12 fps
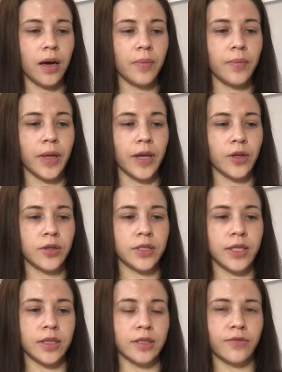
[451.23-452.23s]
Like you see,
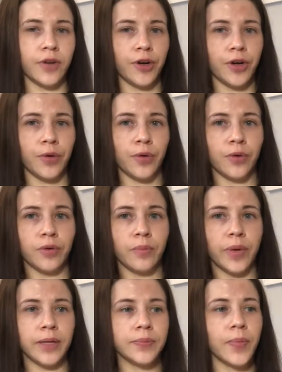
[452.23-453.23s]
it's very old,
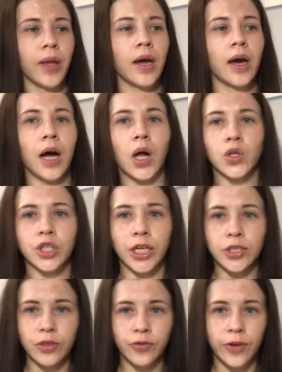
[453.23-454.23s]
but I'll try
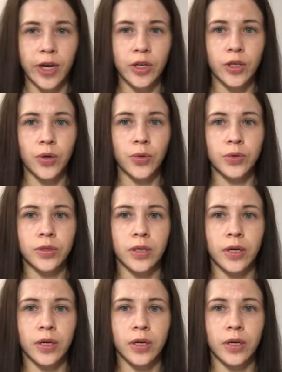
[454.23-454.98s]
to find those